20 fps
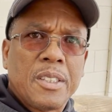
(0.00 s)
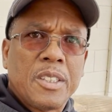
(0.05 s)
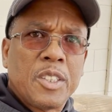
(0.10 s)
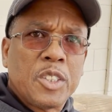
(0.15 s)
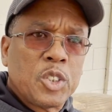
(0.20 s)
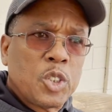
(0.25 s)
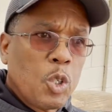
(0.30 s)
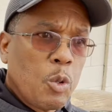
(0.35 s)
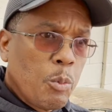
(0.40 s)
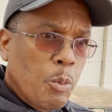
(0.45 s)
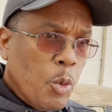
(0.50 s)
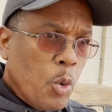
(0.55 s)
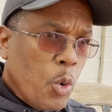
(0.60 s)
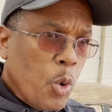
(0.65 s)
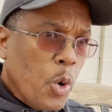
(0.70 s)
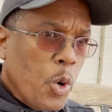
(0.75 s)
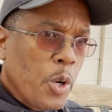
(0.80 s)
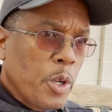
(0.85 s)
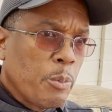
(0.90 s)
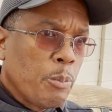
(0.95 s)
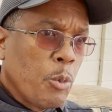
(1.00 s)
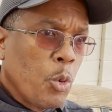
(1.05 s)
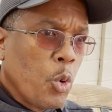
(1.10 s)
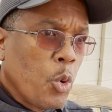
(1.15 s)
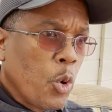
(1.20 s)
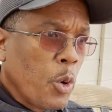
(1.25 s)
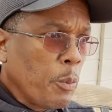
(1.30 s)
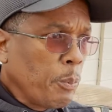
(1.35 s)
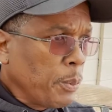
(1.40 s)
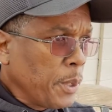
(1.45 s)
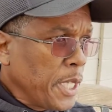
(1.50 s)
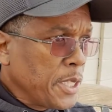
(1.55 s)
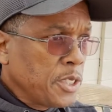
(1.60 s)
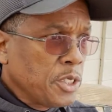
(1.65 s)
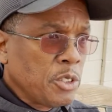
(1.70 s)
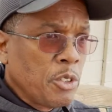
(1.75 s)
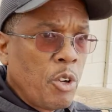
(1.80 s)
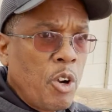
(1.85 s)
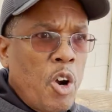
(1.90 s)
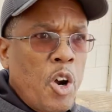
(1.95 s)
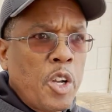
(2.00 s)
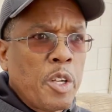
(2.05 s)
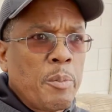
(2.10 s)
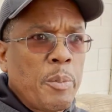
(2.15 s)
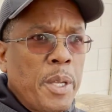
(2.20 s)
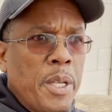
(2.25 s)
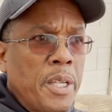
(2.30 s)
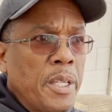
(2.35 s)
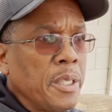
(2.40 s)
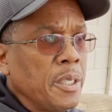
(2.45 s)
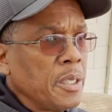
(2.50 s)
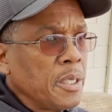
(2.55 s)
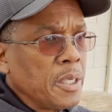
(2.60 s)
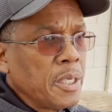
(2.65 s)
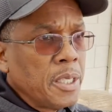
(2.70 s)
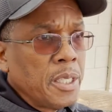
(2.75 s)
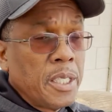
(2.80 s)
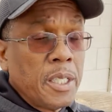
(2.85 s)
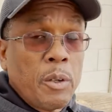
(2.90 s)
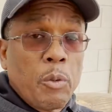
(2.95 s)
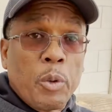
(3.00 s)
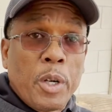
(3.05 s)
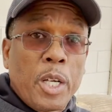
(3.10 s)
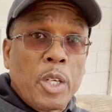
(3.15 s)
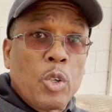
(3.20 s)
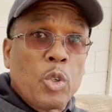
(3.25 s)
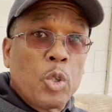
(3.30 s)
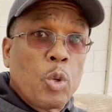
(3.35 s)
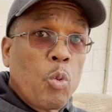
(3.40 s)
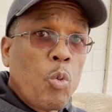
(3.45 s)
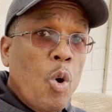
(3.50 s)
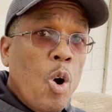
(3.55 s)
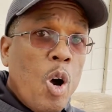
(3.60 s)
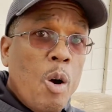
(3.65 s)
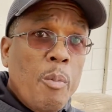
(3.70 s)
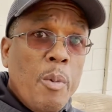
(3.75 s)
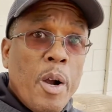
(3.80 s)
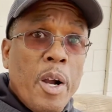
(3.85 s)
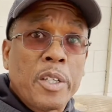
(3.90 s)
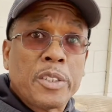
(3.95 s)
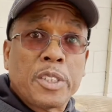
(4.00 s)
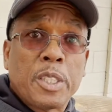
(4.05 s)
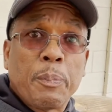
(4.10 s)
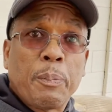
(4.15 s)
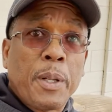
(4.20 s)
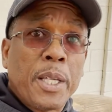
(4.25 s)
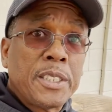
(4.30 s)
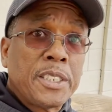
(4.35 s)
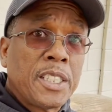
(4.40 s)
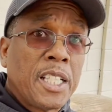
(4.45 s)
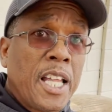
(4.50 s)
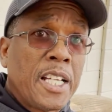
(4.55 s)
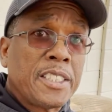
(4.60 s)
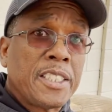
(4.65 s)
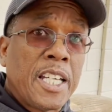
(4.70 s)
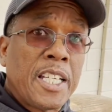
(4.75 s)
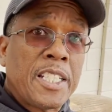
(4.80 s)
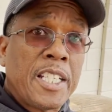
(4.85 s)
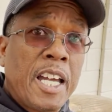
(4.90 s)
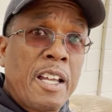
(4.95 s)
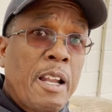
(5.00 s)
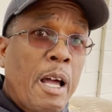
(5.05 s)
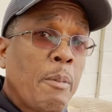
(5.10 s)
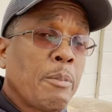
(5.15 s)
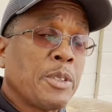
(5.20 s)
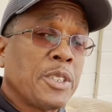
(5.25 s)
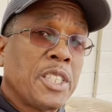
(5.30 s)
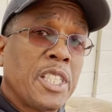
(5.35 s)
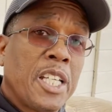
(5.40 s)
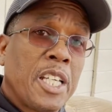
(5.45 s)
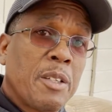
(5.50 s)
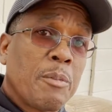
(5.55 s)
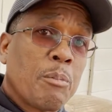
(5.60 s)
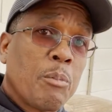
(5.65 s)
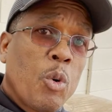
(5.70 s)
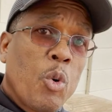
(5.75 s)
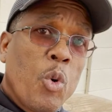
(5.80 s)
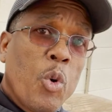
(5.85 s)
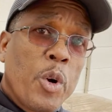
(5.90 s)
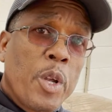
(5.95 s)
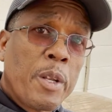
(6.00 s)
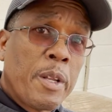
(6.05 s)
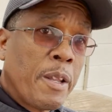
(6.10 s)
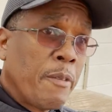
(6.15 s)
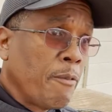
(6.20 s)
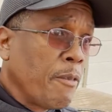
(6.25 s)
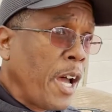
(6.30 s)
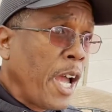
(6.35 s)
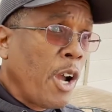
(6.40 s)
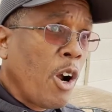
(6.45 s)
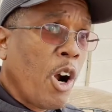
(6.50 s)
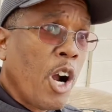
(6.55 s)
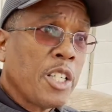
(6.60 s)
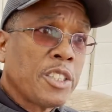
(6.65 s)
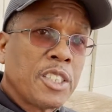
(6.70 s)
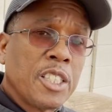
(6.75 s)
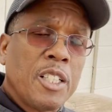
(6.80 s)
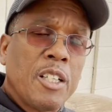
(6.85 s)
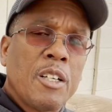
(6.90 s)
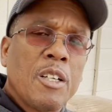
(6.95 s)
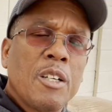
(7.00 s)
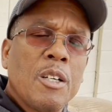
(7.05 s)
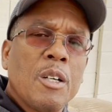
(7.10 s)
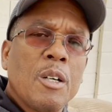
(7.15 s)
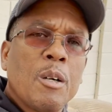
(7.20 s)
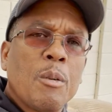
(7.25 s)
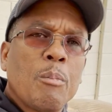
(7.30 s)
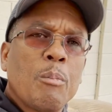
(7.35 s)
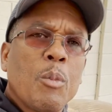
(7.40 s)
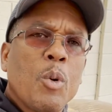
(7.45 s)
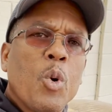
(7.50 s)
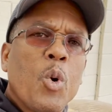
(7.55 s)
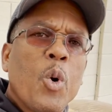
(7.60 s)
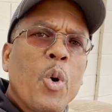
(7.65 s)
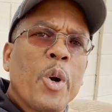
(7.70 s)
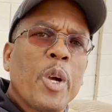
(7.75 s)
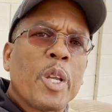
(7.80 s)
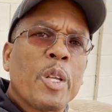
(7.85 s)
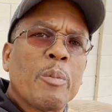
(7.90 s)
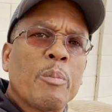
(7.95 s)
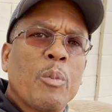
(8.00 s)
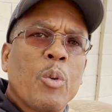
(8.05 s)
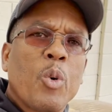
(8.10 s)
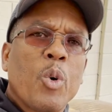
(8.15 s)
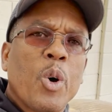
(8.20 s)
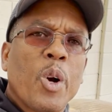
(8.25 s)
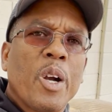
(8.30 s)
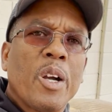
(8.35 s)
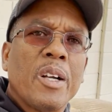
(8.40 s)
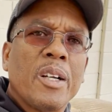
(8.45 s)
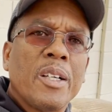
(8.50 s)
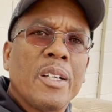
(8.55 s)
So more and more places are automated. When I go to Walmarts and places like that now, I'm seeing more, and in Vallarta, more and more